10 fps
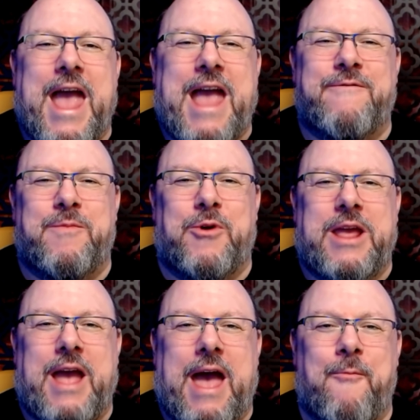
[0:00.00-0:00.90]
everybody
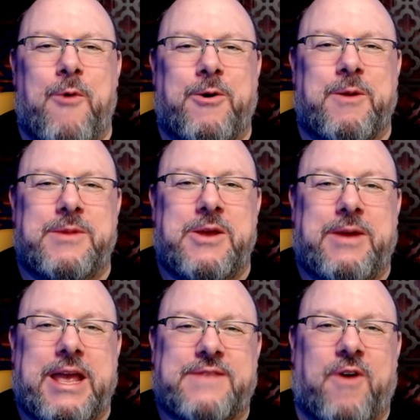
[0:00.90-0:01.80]
and welcome to
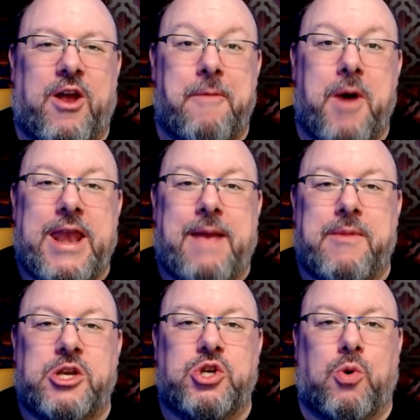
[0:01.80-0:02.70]
Geeksvana. My name is
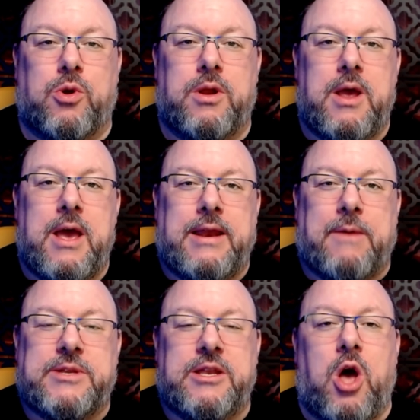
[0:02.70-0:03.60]
Sean. Now
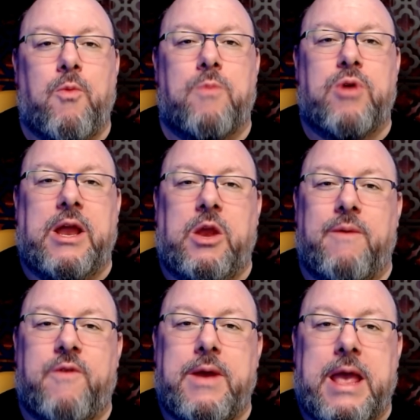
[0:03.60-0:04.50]
tonight we're bringing you a
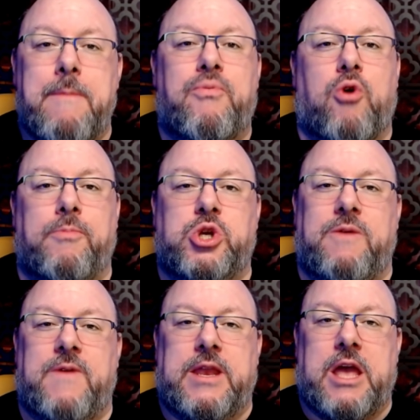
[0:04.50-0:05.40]
very impromptu
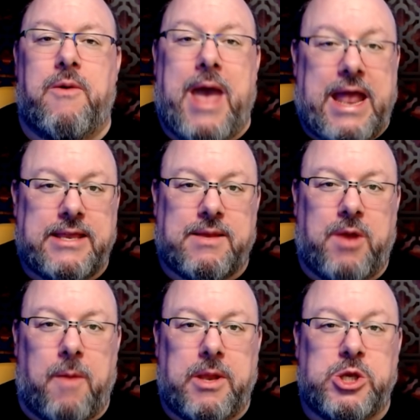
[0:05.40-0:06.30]
video, hence I'm
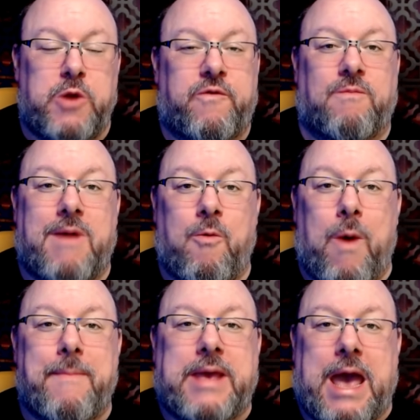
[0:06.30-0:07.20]
coming to you from my
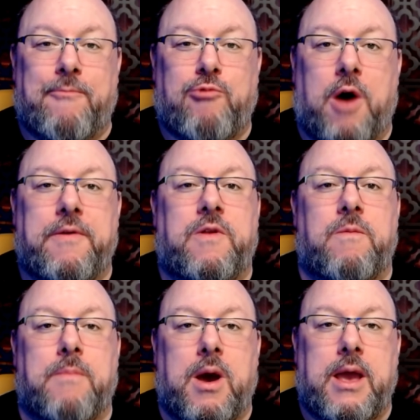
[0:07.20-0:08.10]
webcam rather than
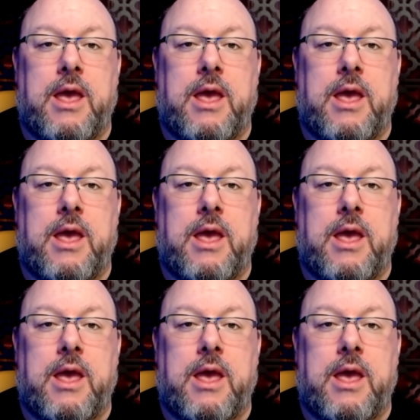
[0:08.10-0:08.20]
my